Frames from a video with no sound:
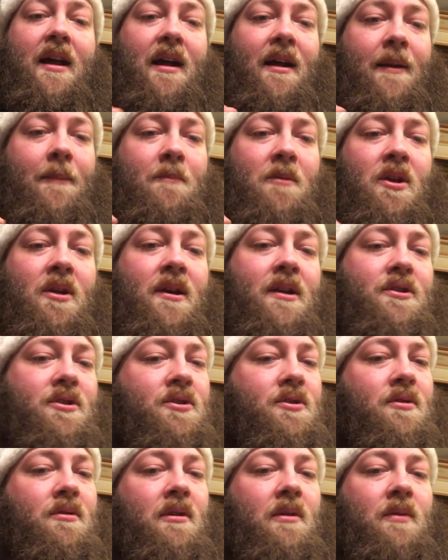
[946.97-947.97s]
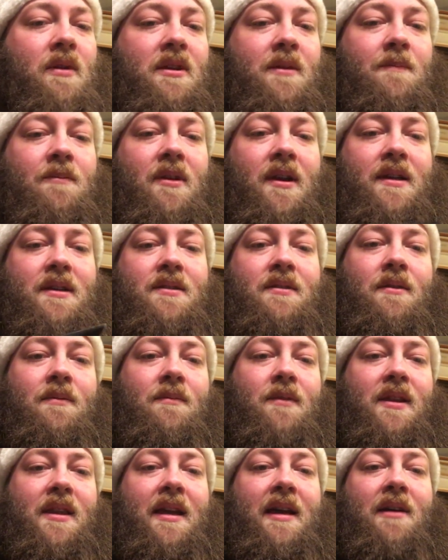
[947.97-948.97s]
I'm not sure what the price on
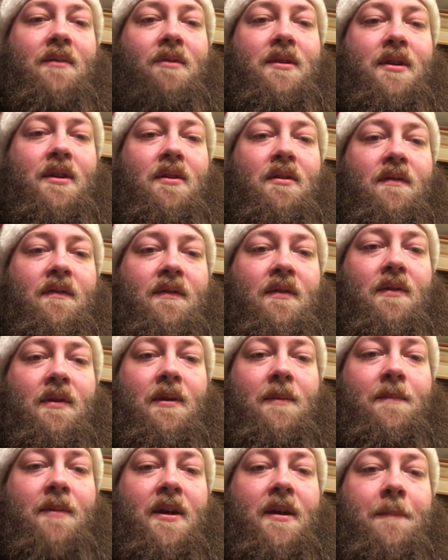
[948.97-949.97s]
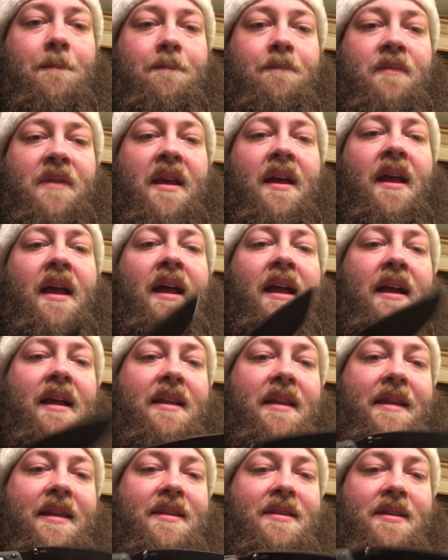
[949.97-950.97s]
what that would go for, but
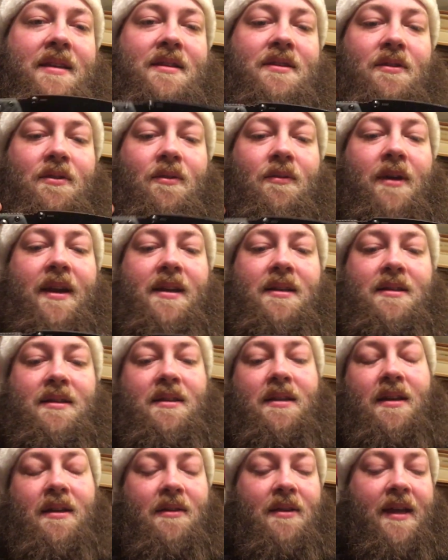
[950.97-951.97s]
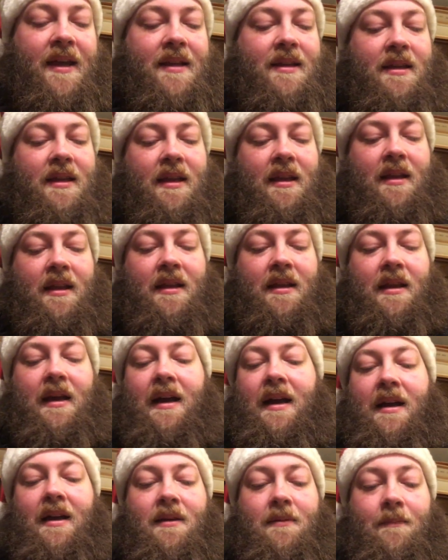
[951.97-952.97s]
this is a great steel, and
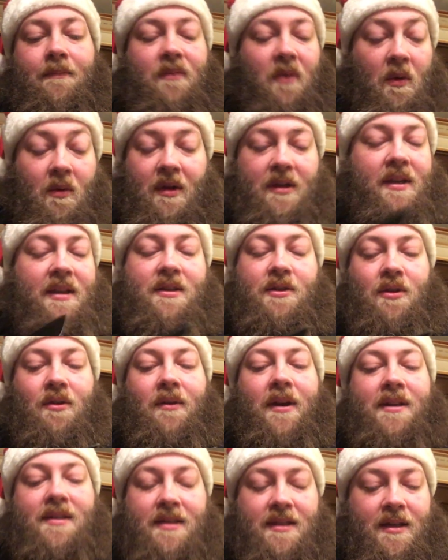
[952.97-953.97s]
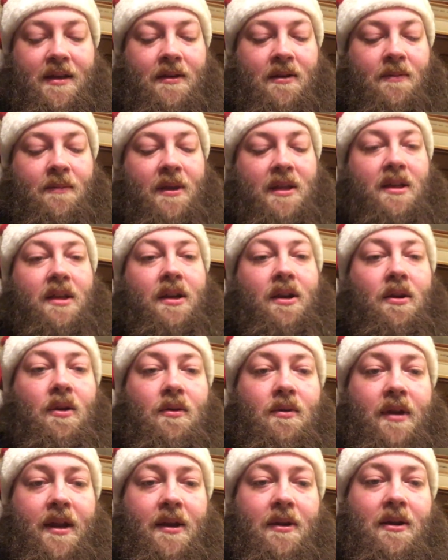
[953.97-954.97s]
well, it is a great steel, but the
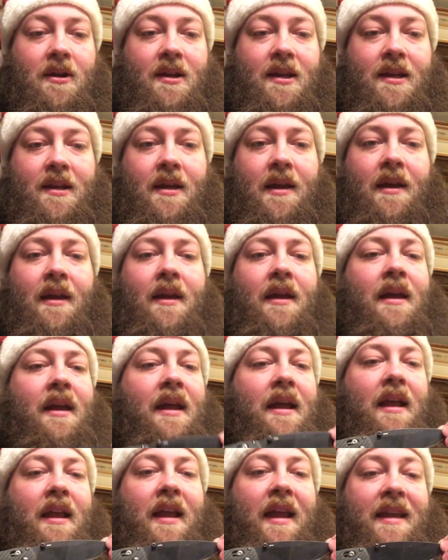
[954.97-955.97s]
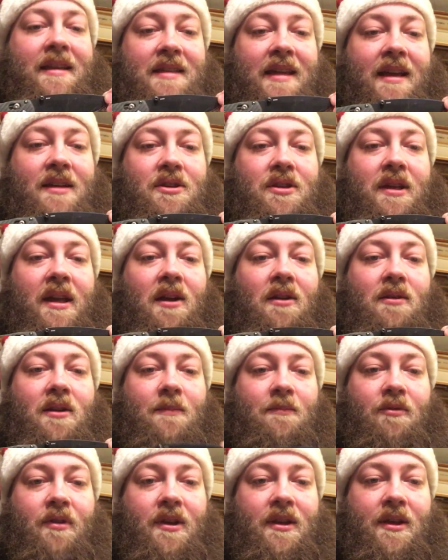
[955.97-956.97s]
coating on it is actually held
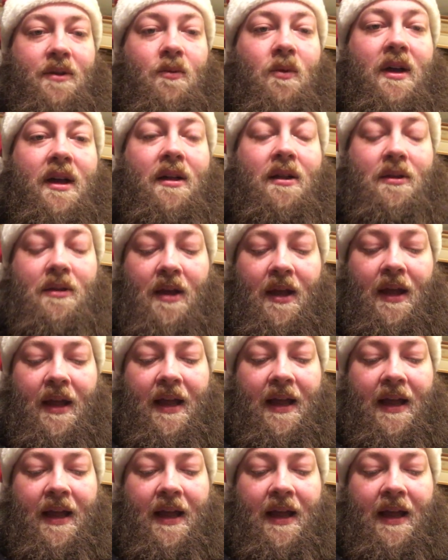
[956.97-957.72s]
up really well.